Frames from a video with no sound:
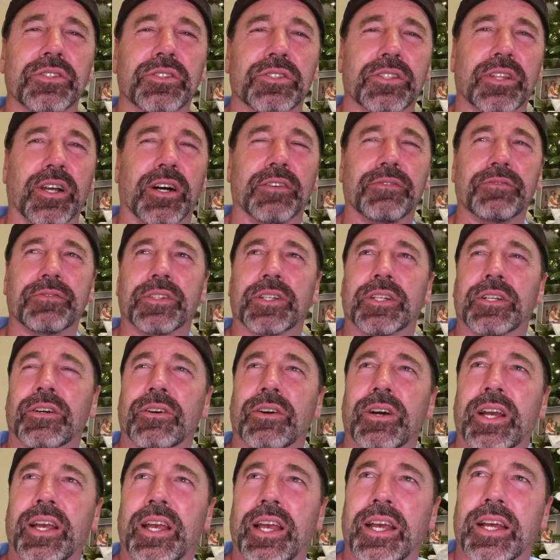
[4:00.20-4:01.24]
and stuff, you
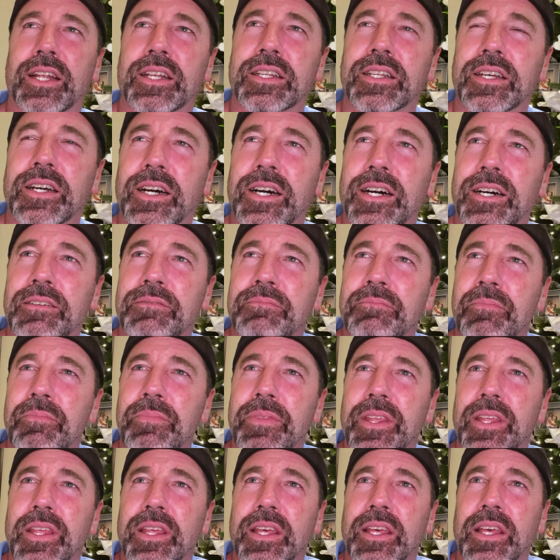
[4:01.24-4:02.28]
know, and
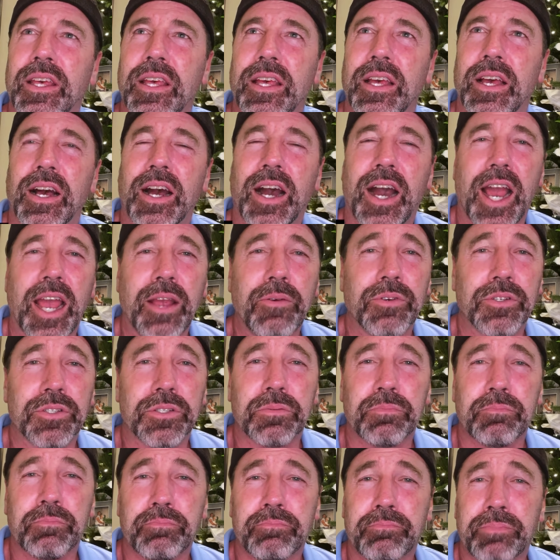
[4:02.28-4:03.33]
I
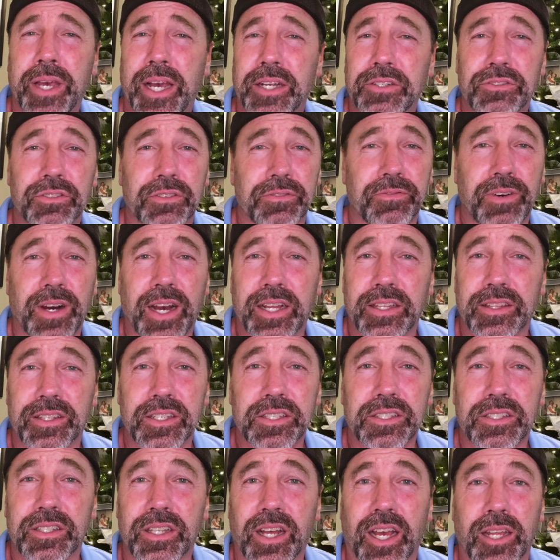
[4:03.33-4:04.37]
was petrified
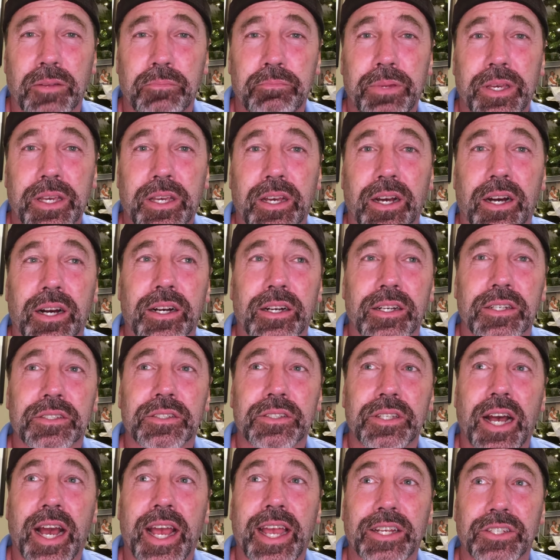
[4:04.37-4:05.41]
this night
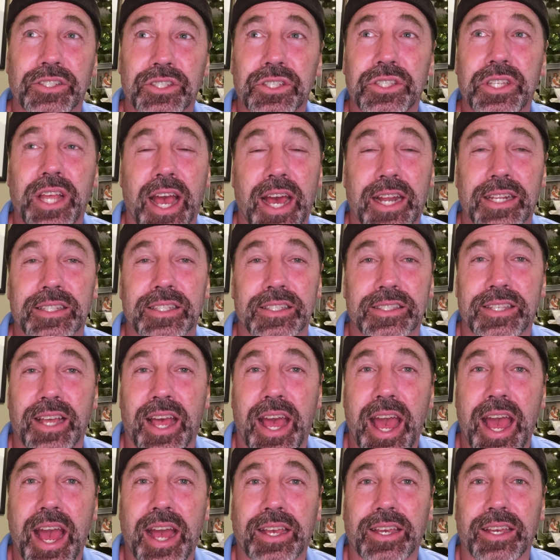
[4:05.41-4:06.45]
because I had just had an
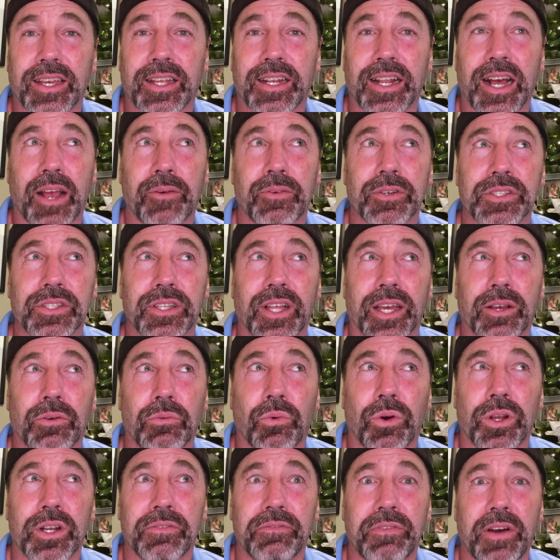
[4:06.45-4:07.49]
attack, and I was like,
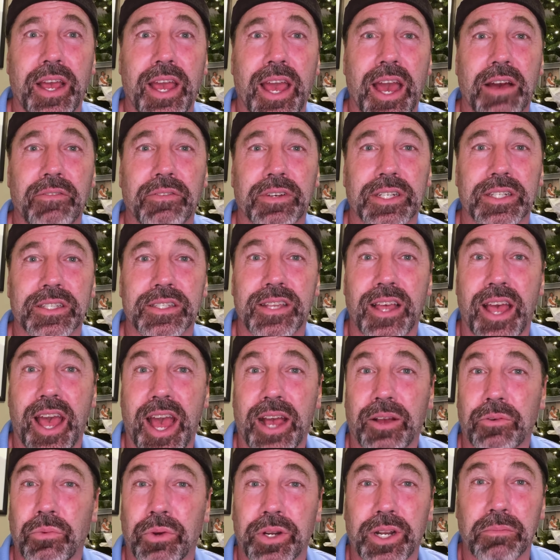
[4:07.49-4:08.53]
what if I have an
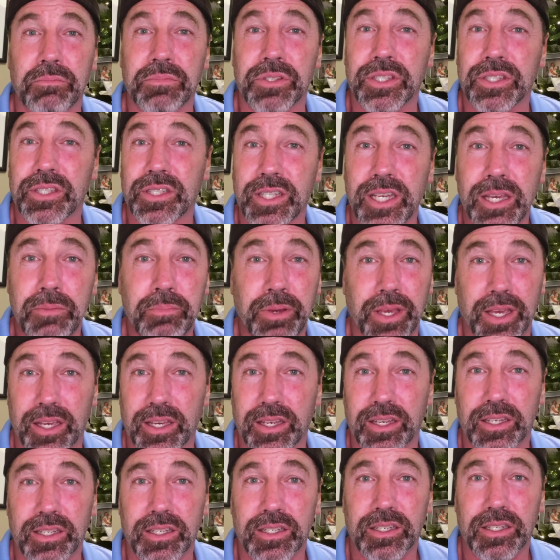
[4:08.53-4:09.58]
attack when I'm sleeping?
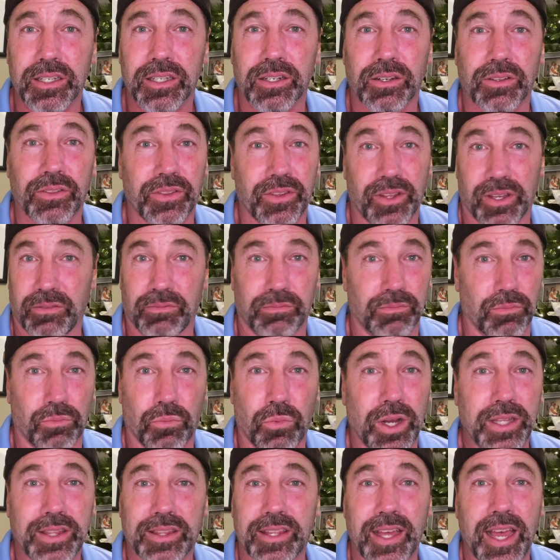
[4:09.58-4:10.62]
You know,
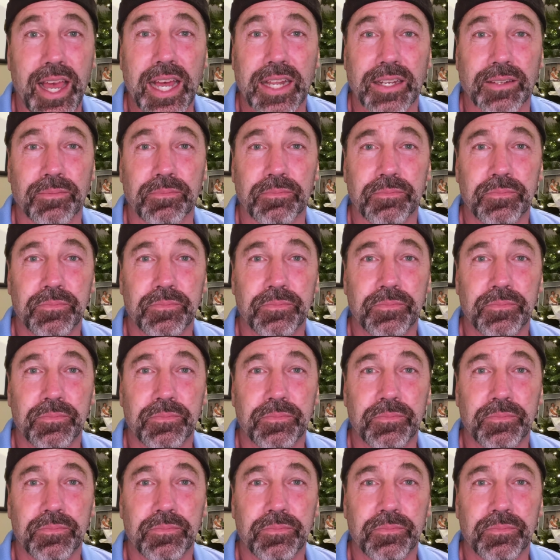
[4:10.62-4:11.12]
what then?